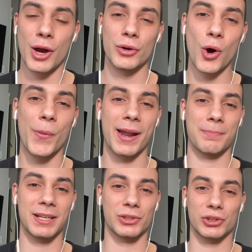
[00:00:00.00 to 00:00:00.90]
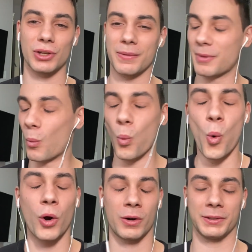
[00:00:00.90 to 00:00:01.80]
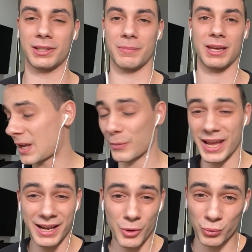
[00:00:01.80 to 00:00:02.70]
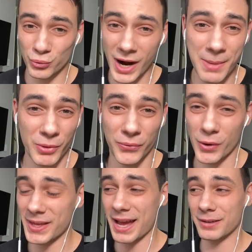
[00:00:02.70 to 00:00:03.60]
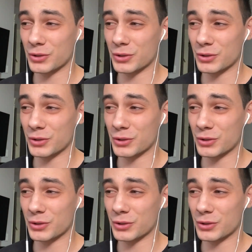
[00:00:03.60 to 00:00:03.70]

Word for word: know that it means the world to me. And we hit it right before the end of